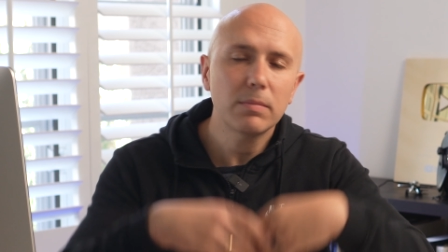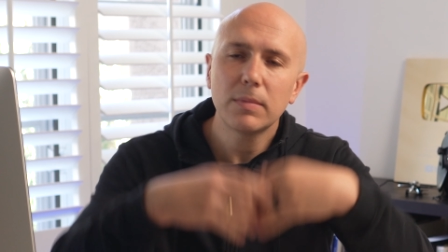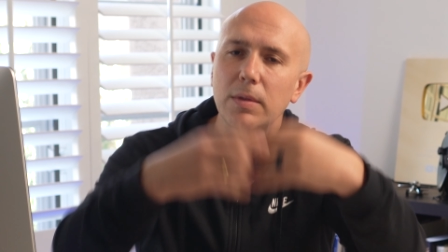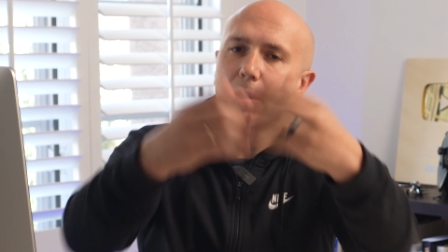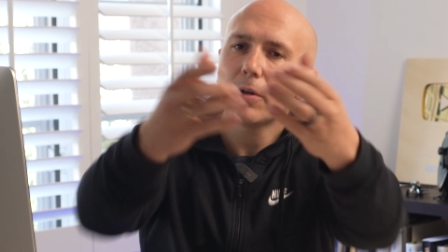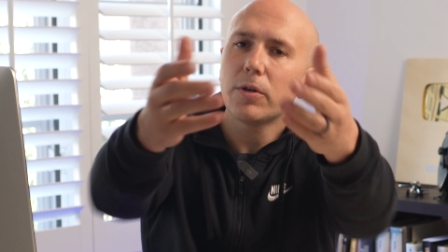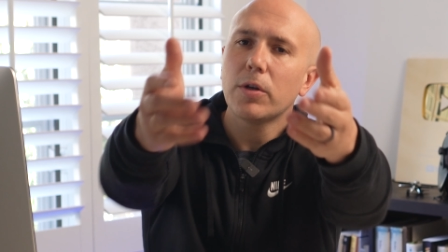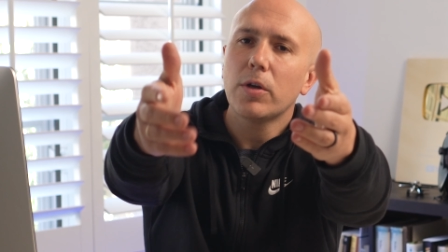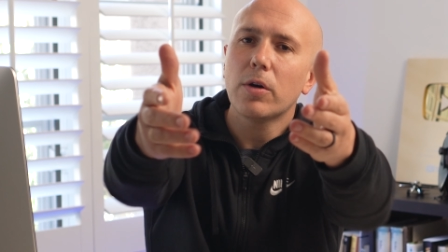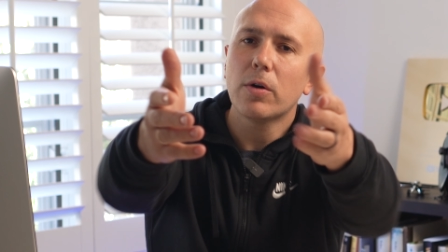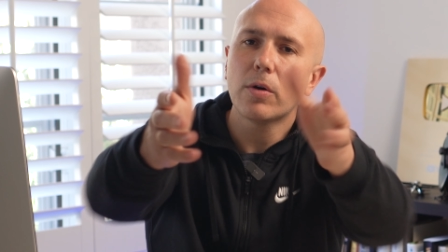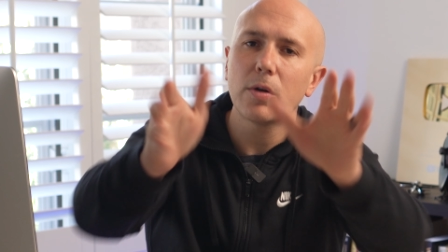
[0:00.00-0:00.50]

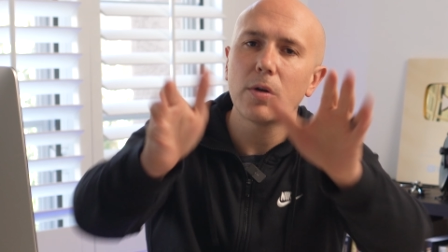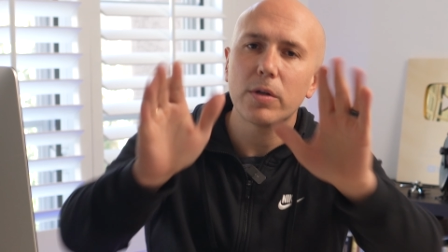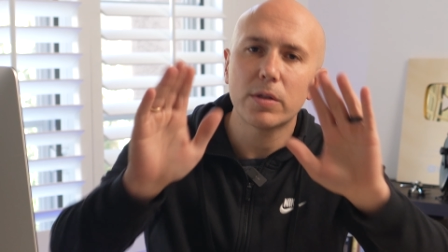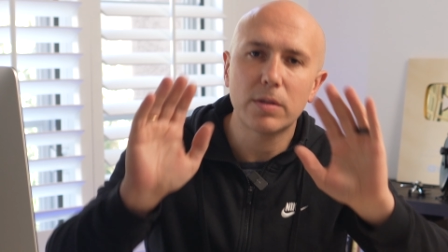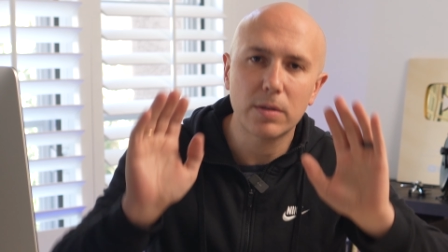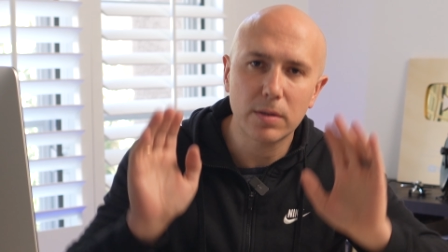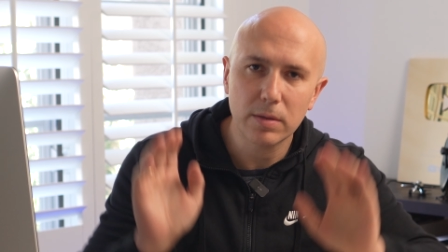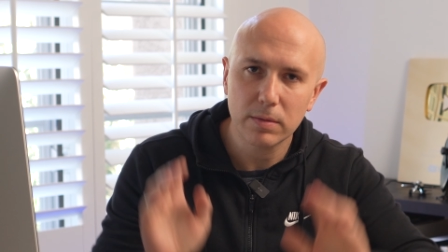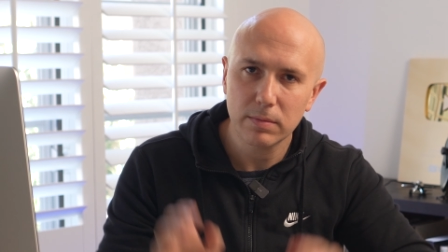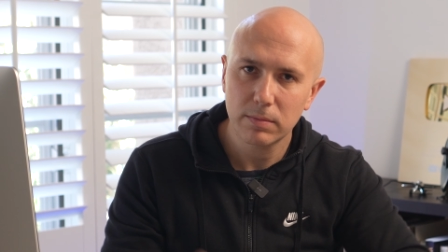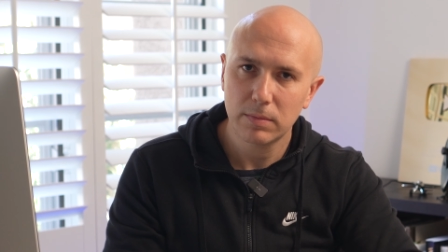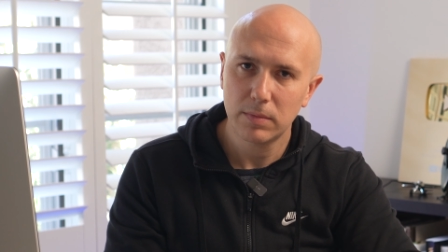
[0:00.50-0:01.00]
they're
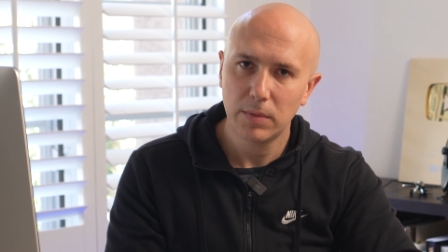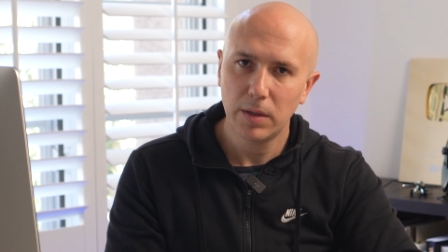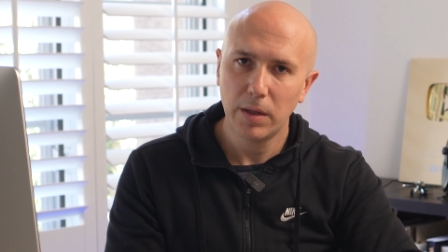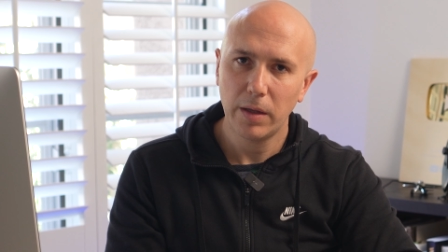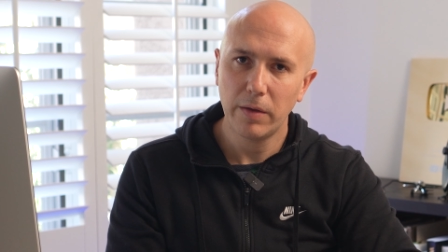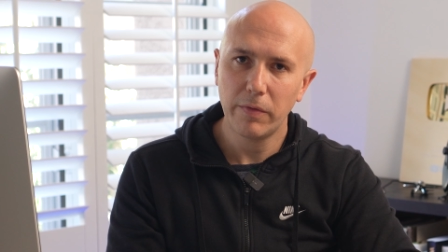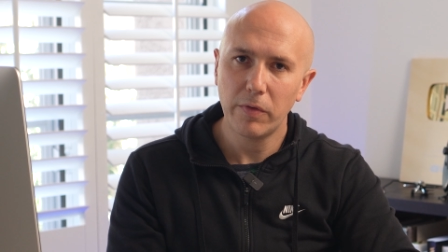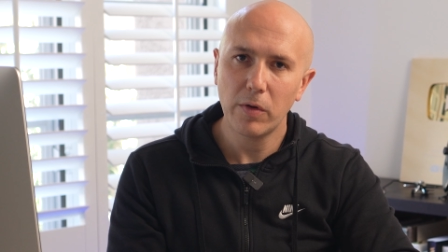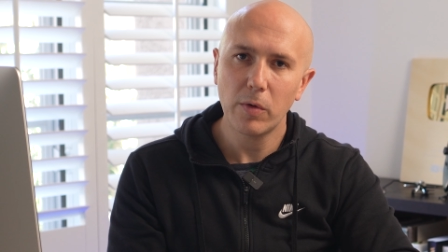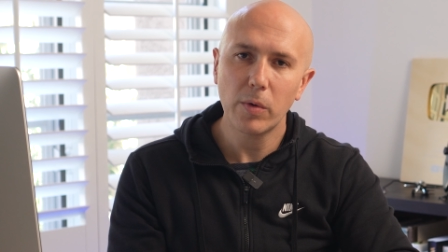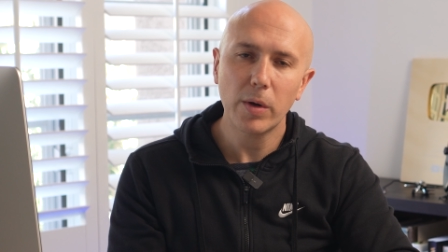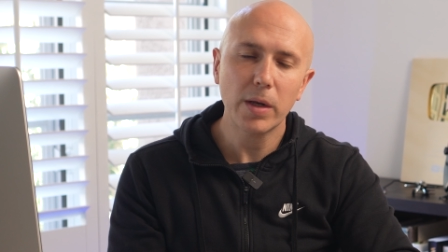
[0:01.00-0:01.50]
yours.
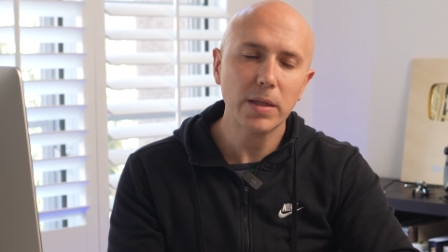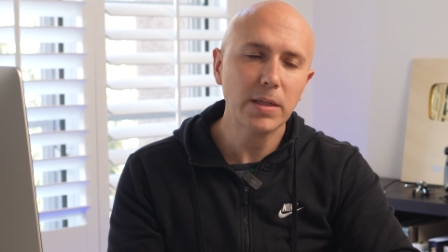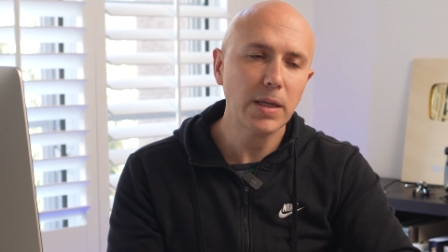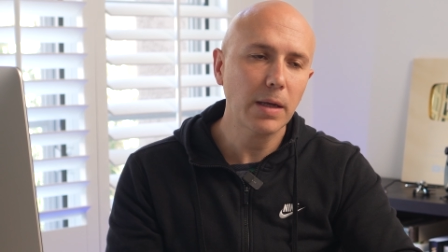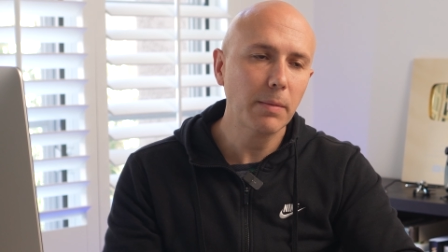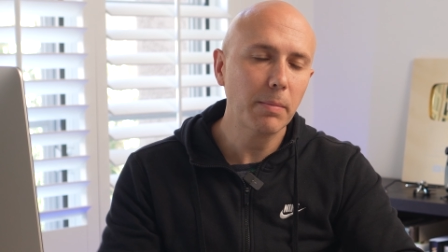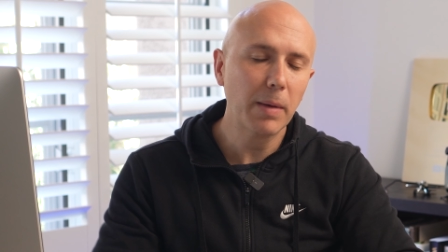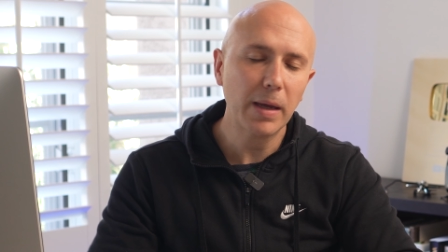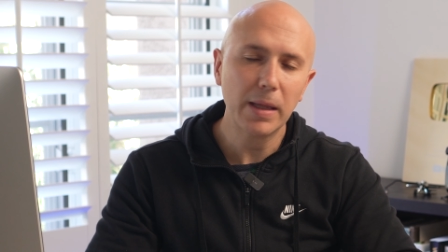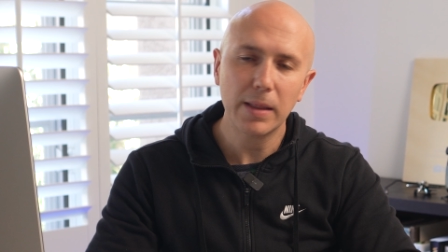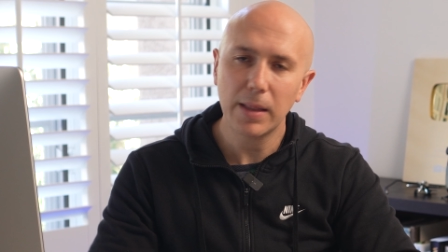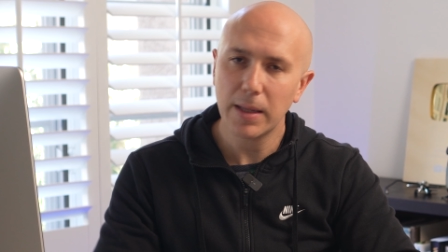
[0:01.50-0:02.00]
If you want to take
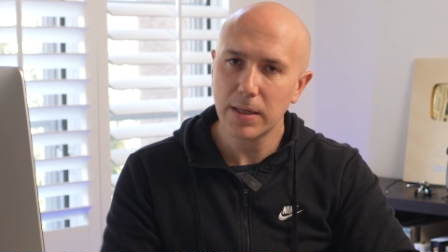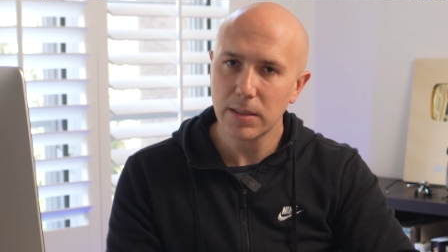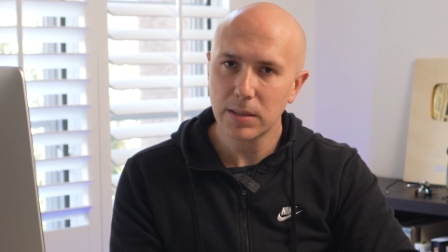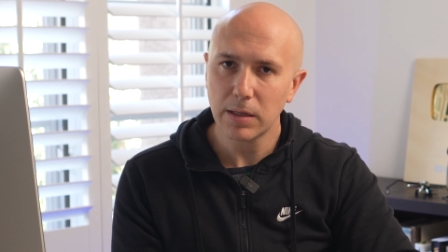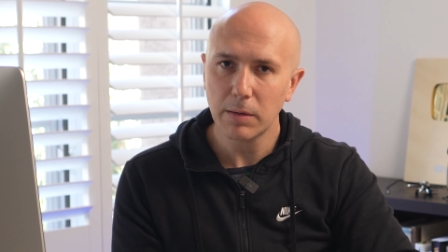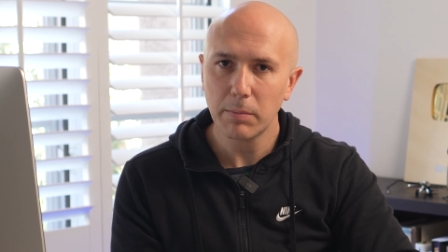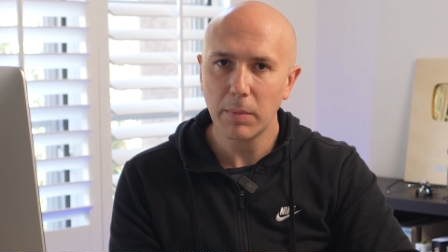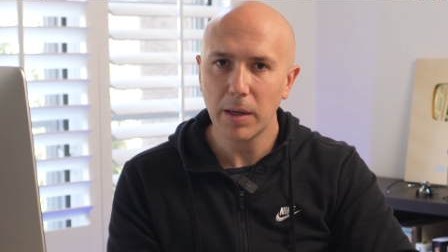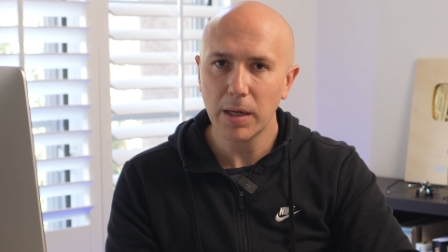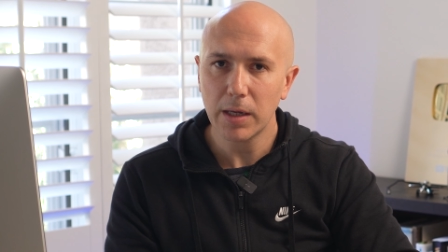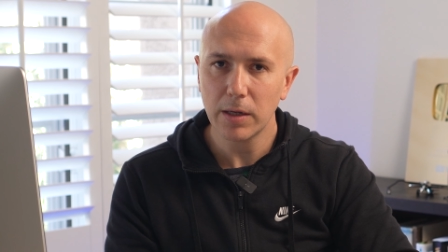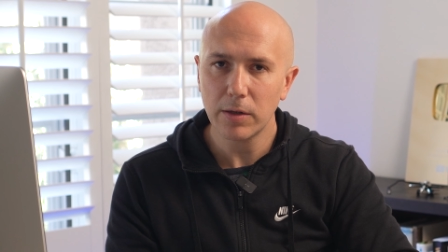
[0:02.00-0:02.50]
my list
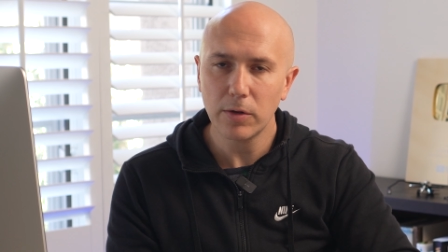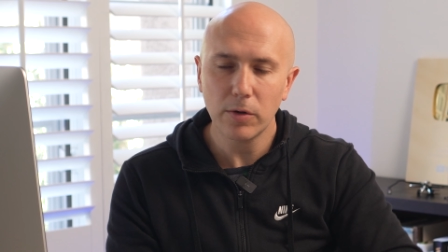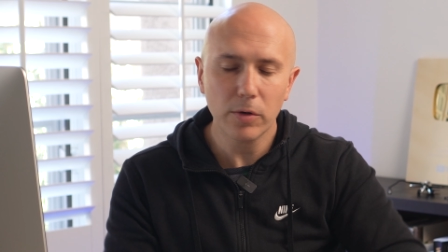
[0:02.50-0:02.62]
and make it